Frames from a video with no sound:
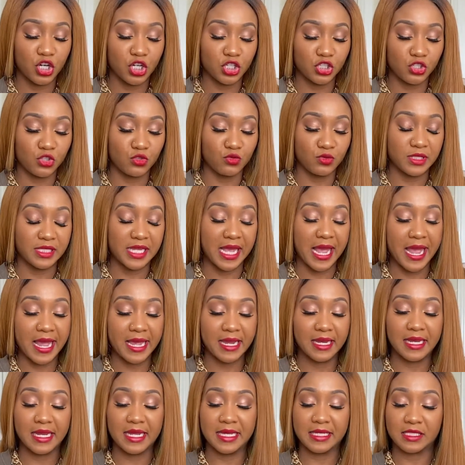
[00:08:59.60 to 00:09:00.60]
to
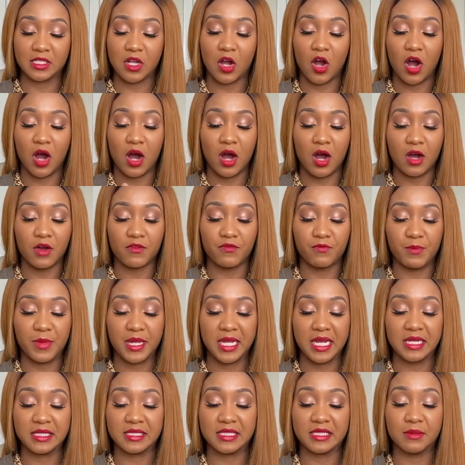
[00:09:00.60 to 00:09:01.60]
take this off,
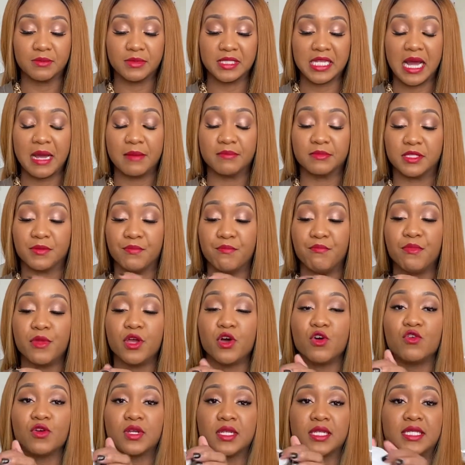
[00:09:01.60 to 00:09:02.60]
because sometimes
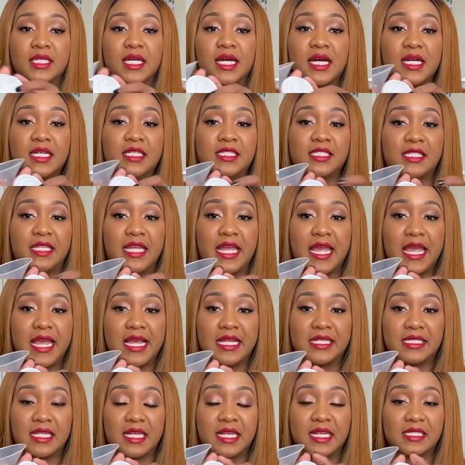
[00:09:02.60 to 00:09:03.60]
milk does get
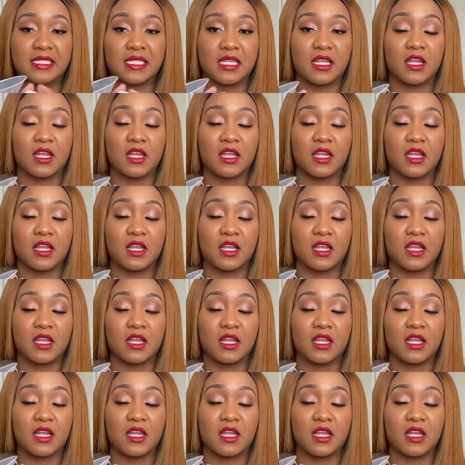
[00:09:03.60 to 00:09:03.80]
into this little